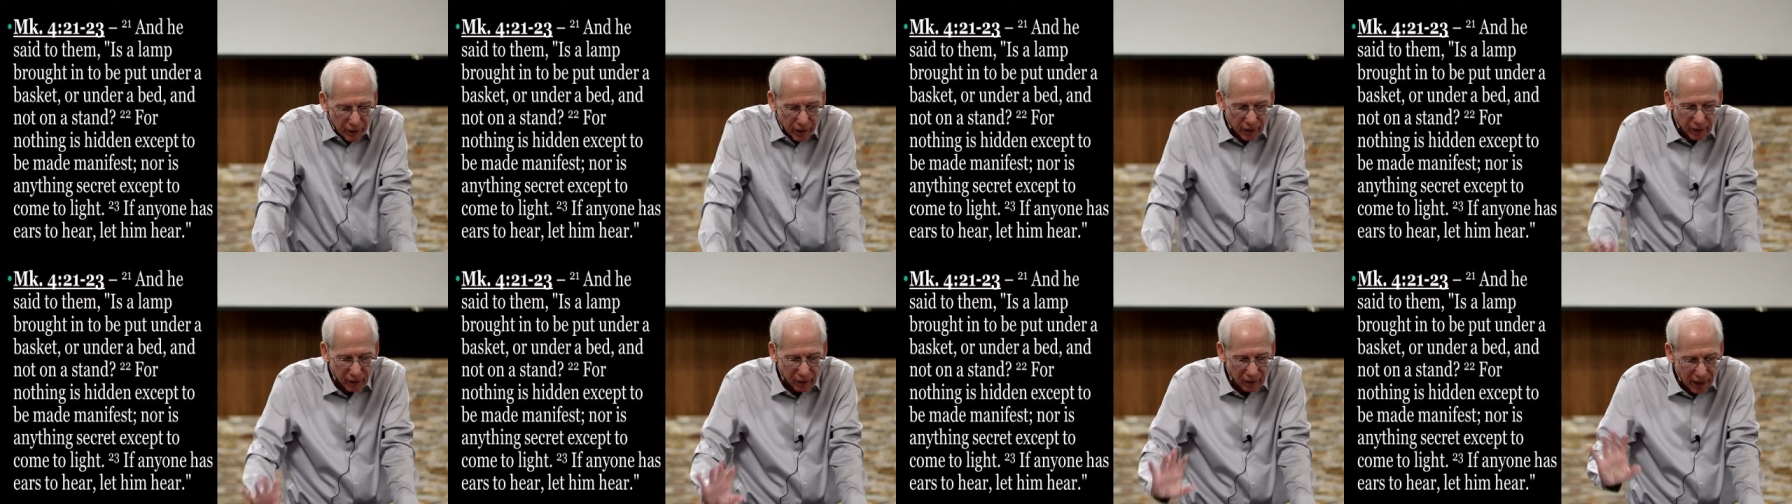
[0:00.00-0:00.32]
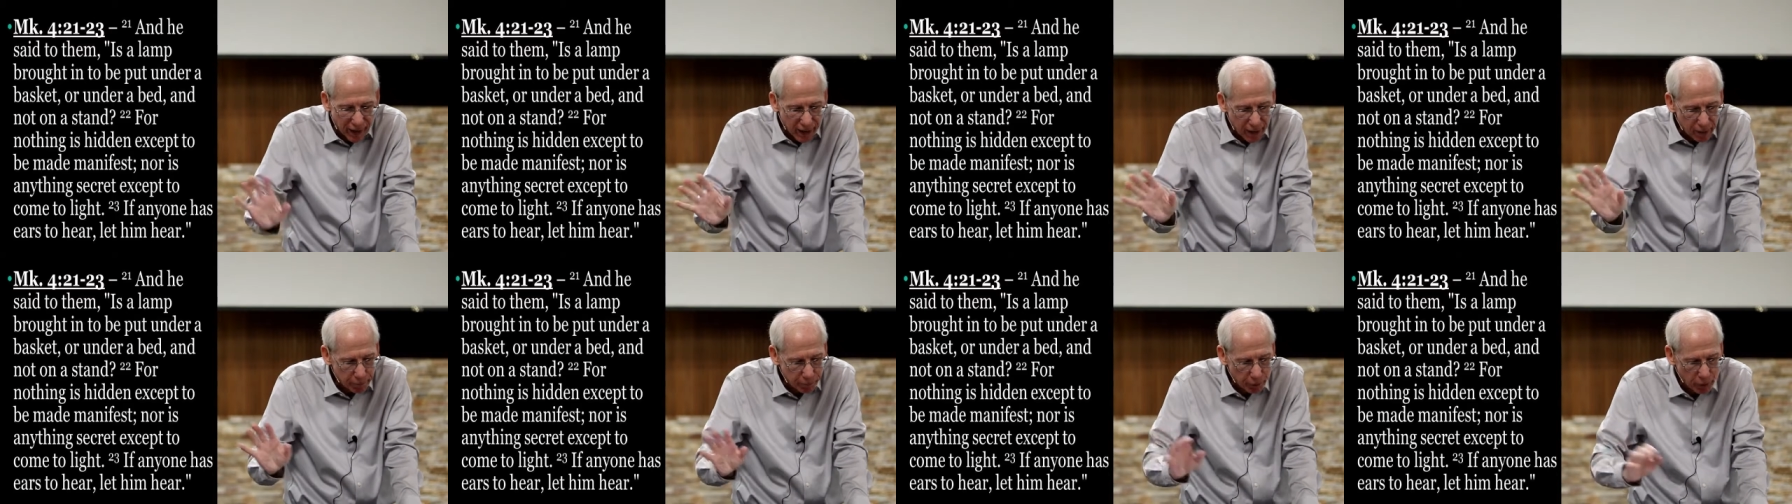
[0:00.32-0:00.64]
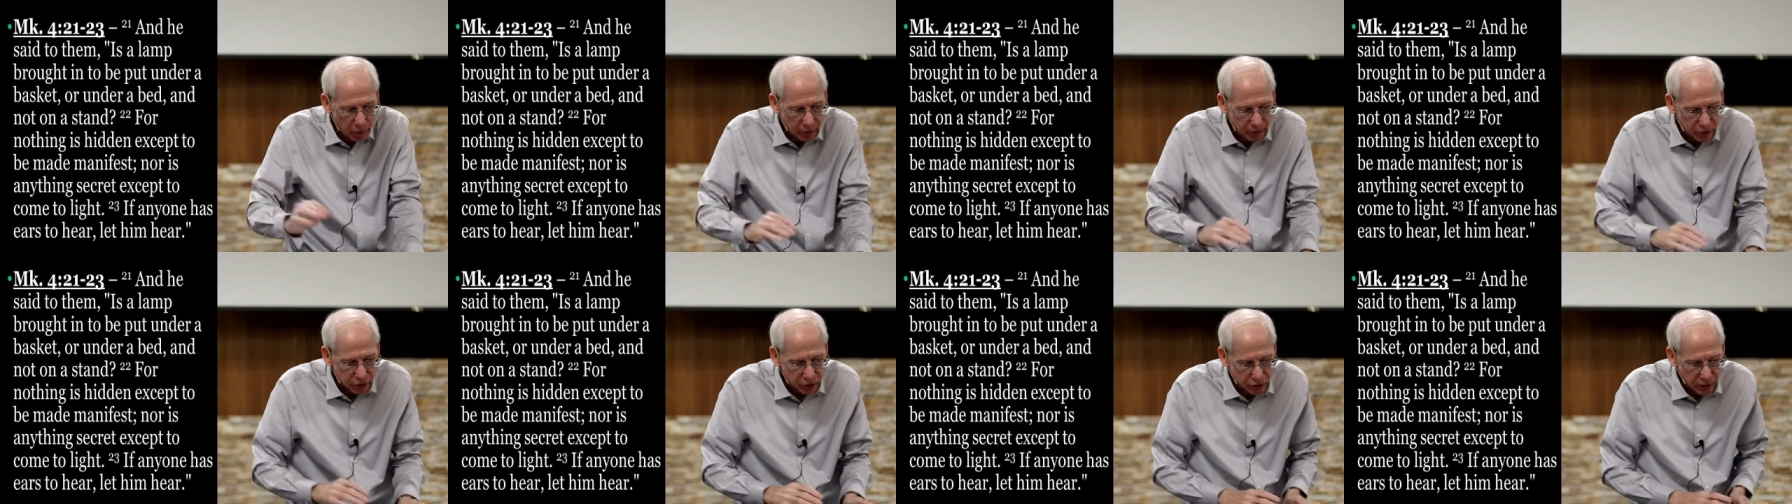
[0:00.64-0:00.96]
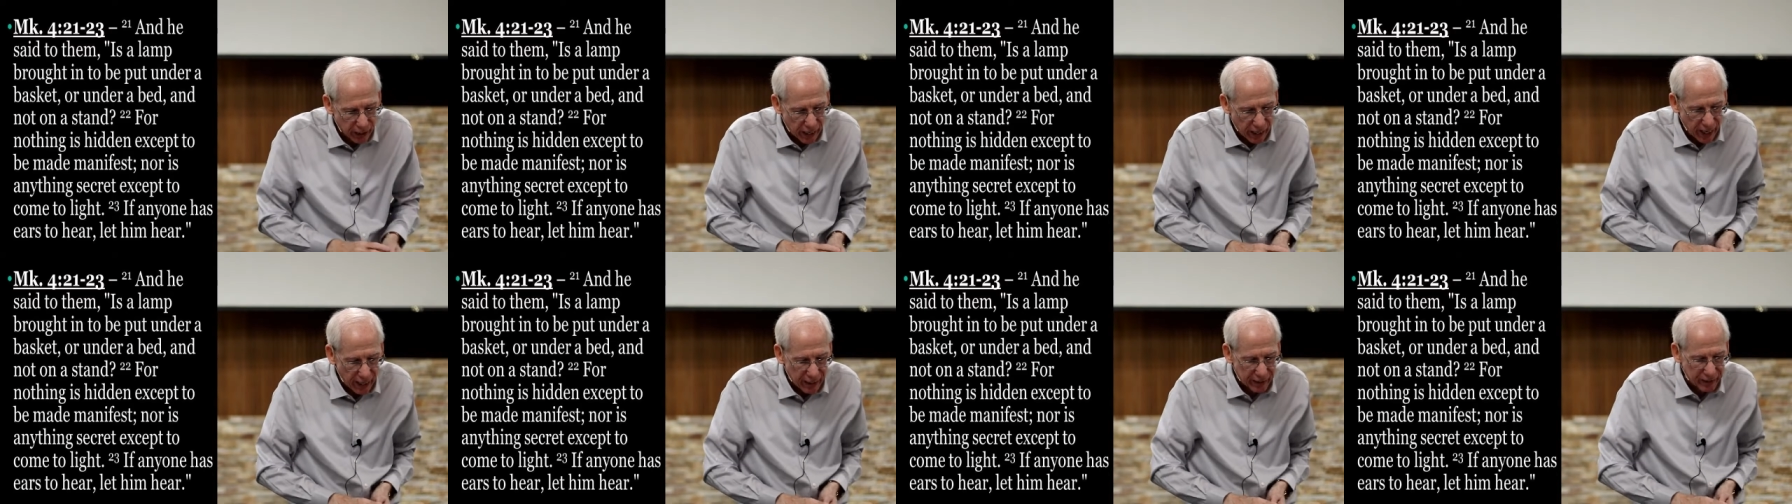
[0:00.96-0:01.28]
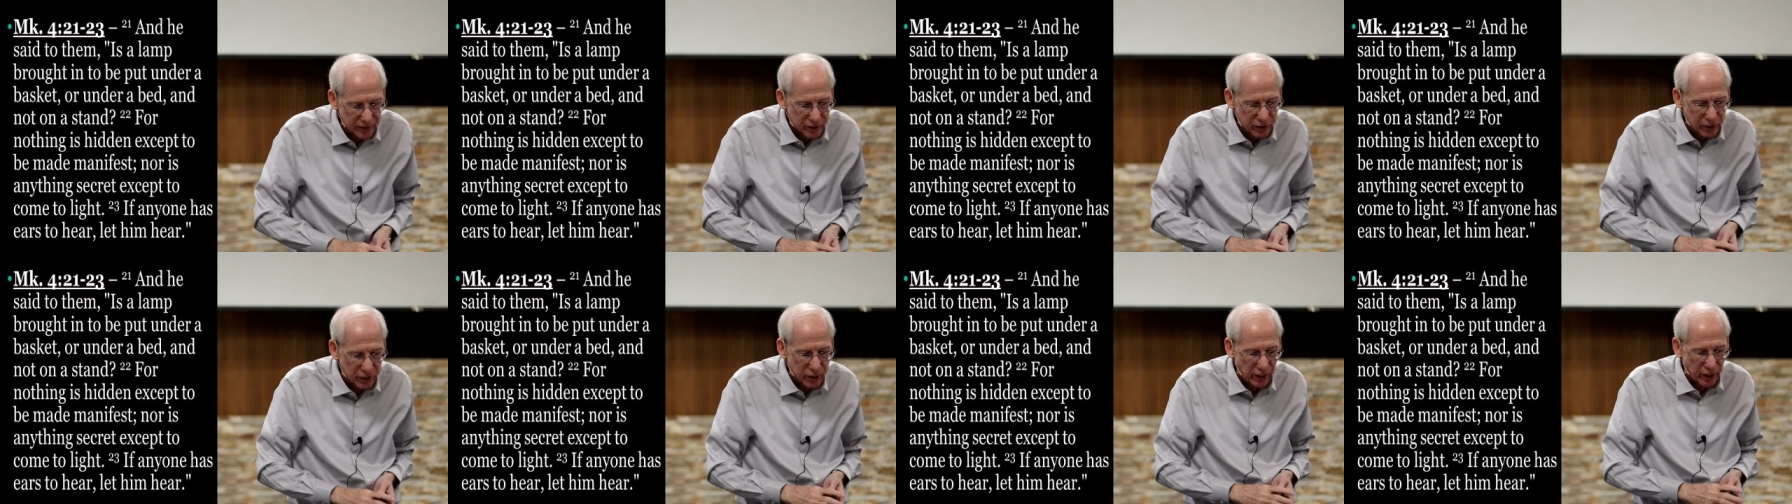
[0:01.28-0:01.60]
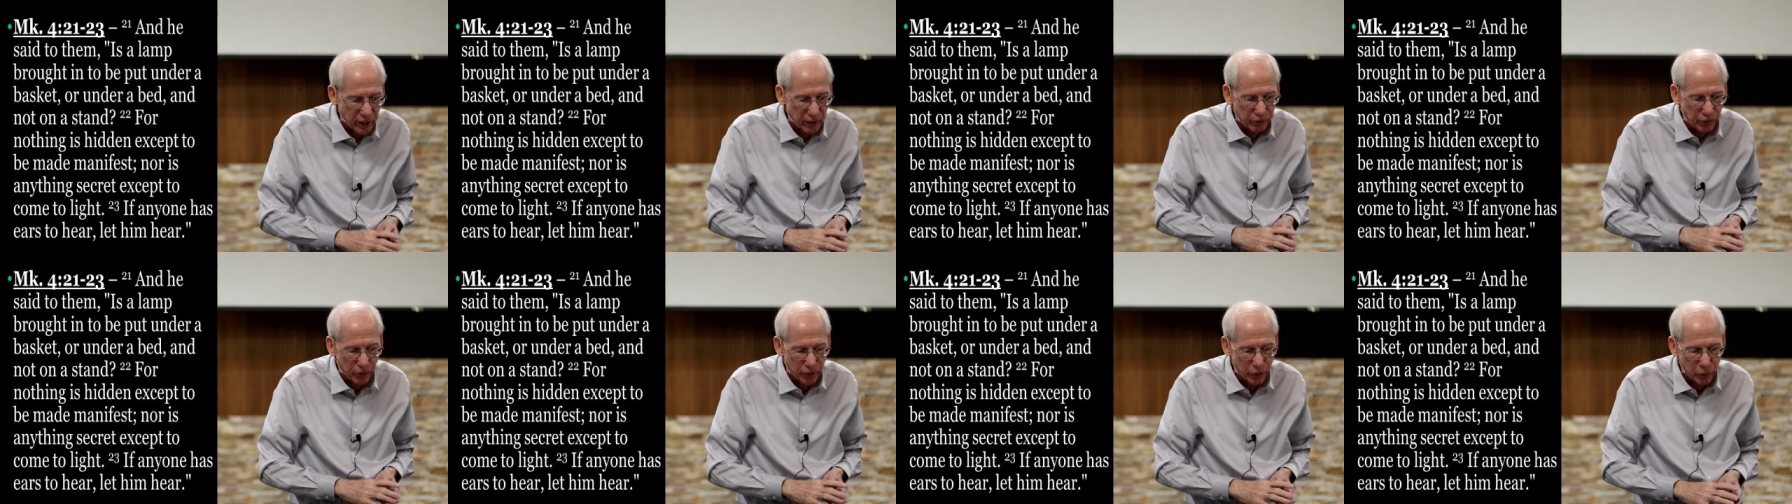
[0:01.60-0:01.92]
a lamp on a stand
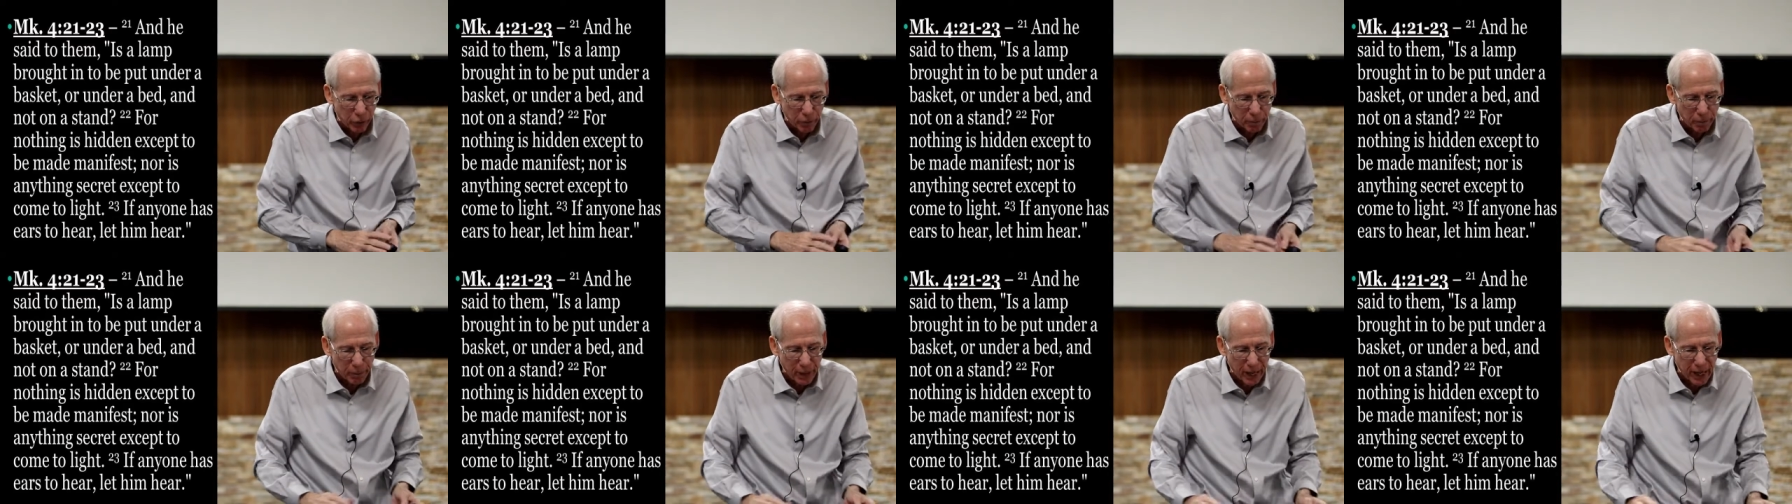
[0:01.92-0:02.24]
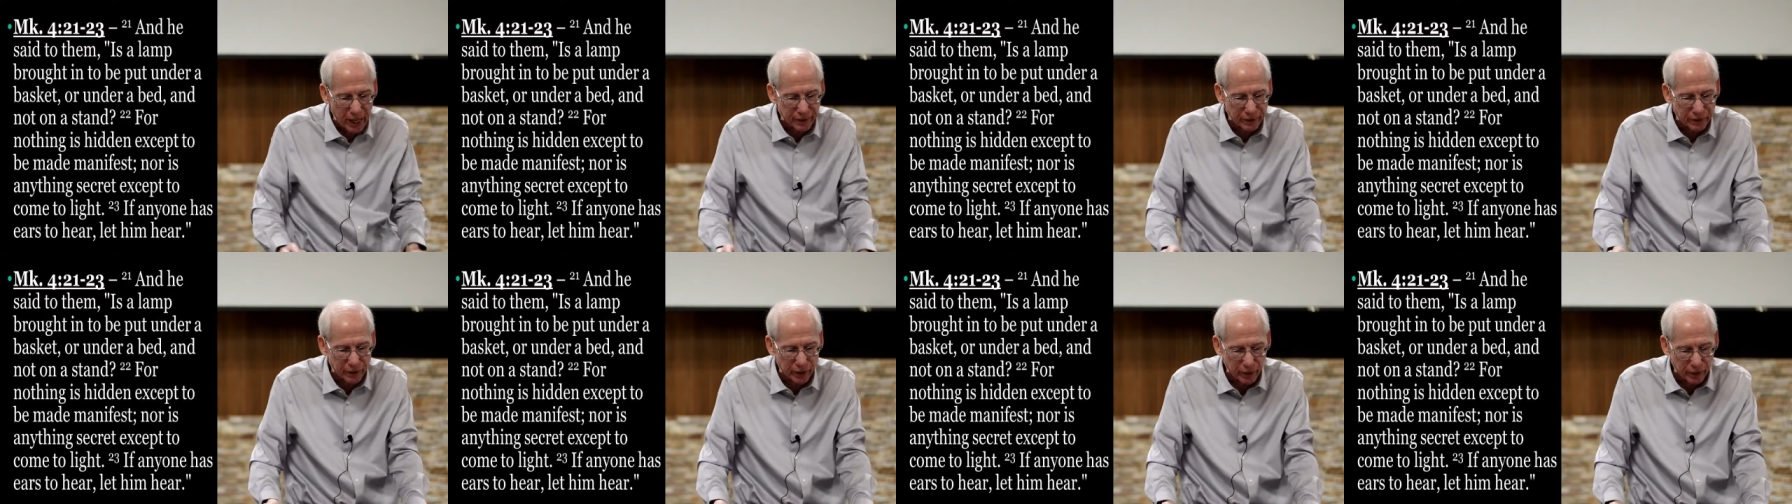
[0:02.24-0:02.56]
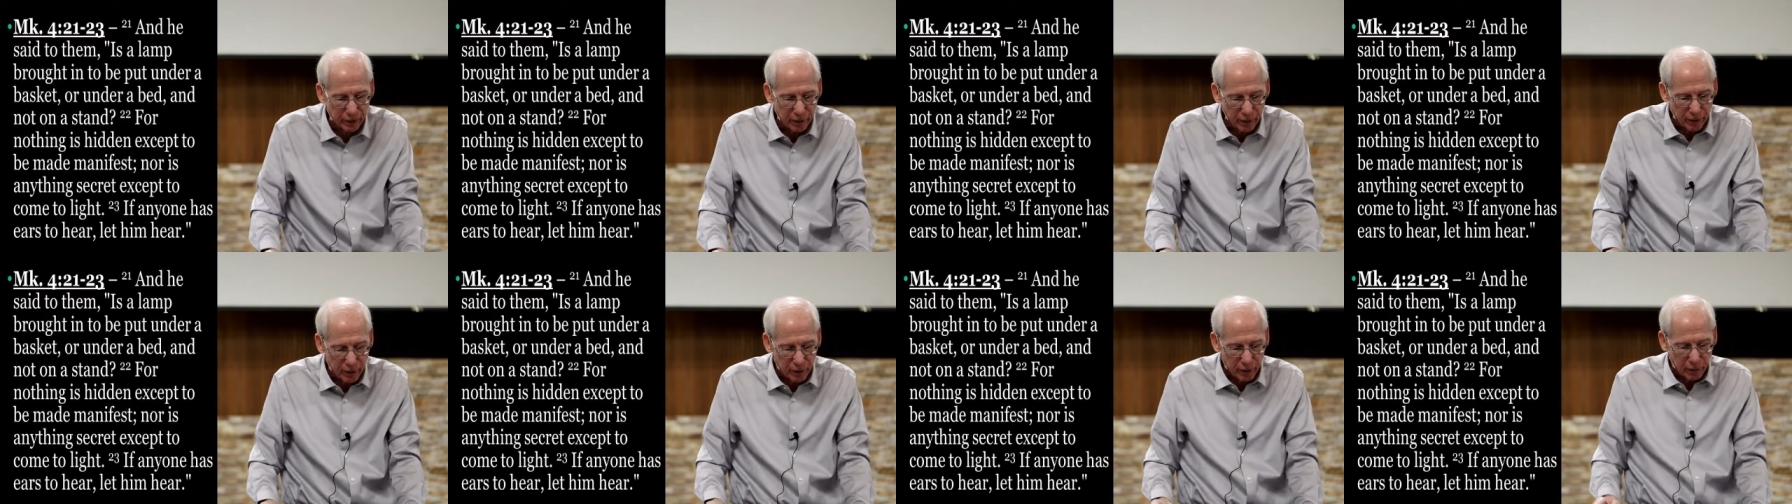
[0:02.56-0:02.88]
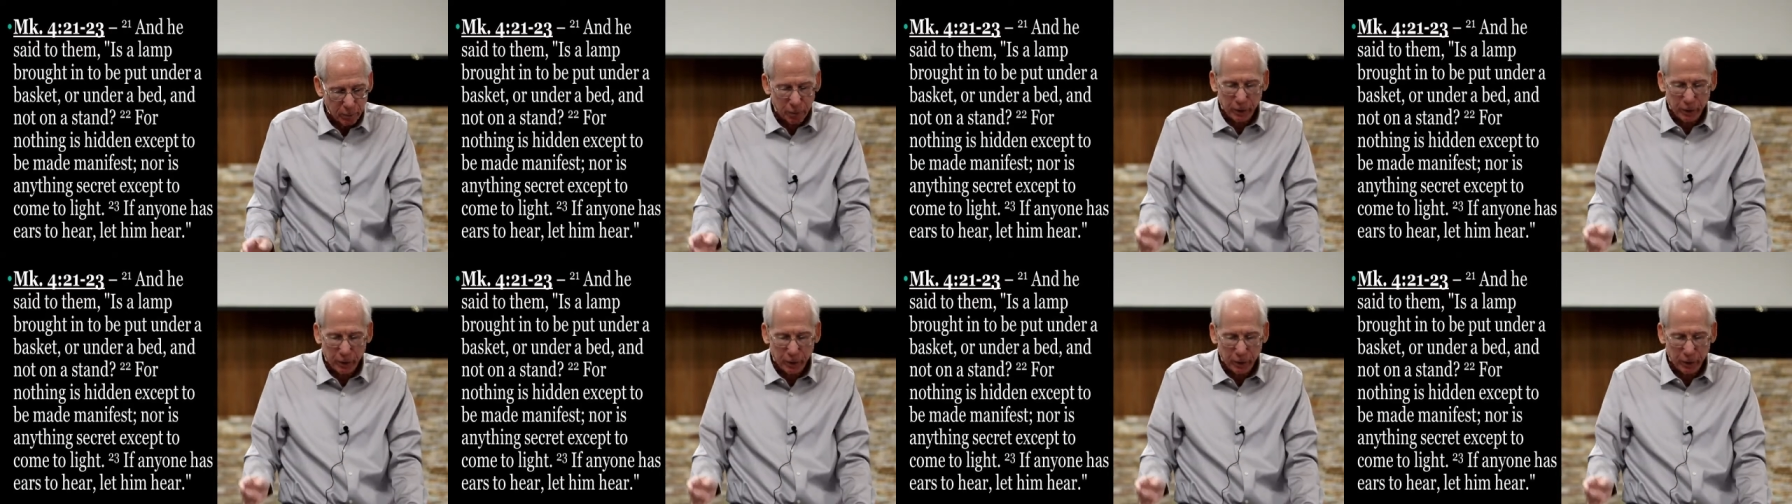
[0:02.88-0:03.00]
instead of under a basket,